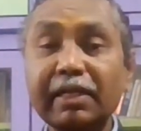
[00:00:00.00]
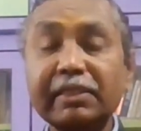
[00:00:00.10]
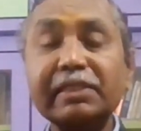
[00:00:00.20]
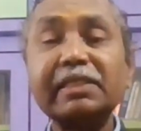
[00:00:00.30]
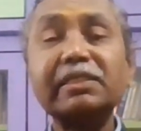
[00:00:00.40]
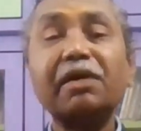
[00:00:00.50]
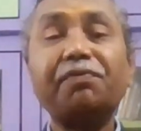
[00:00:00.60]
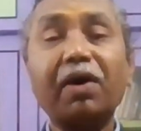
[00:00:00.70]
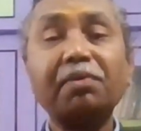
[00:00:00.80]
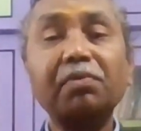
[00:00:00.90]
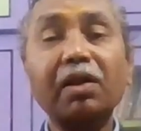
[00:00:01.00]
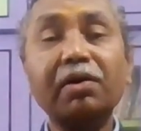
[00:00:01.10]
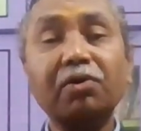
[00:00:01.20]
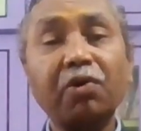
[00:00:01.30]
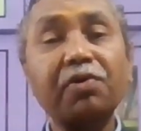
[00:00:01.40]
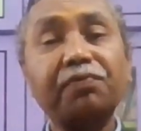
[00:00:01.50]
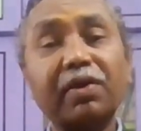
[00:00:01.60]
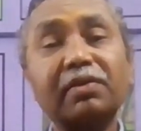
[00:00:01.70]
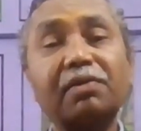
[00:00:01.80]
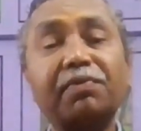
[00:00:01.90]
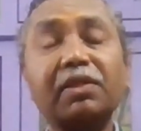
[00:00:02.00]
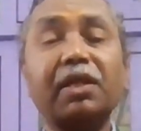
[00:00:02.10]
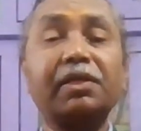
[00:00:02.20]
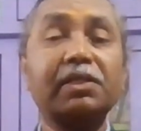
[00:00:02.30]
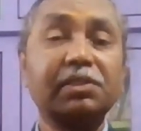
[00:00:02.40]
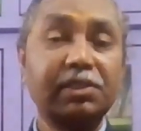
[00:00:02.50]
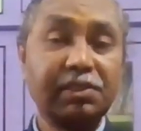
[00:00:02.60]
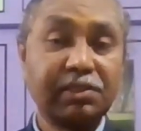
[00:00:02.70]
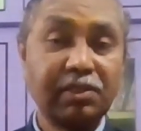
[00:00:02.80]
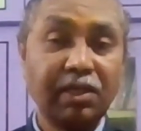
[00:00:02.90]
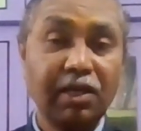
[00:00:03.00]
This is the formula going further for the industries.